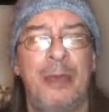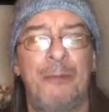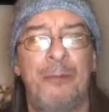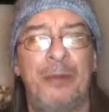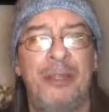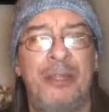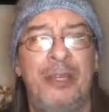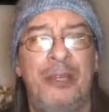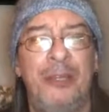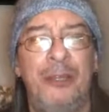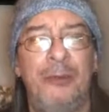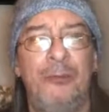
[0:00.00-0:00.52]

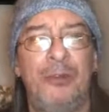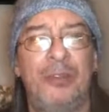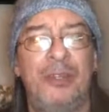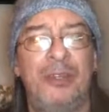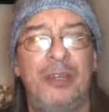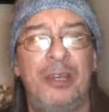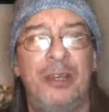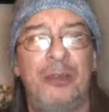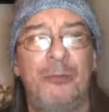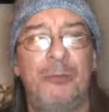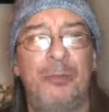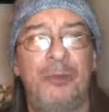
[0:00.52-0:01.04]
But then you would
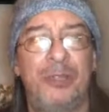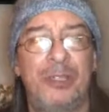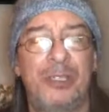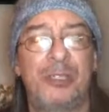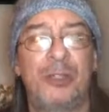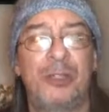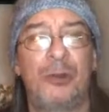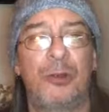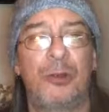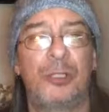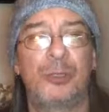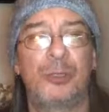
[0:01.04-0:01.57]
think with
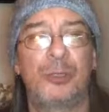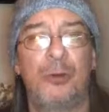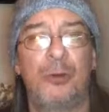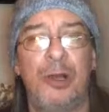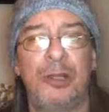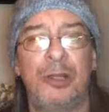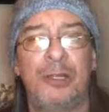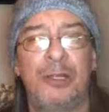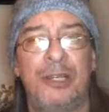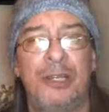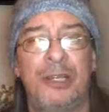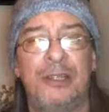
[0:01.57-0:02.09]
this large
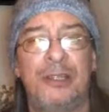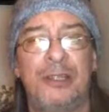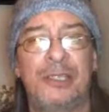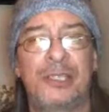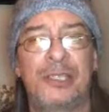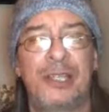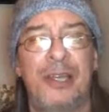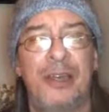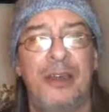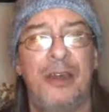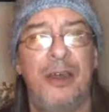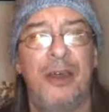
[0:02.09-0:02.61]
rock like
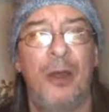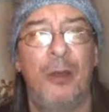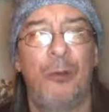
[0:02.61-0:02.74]
this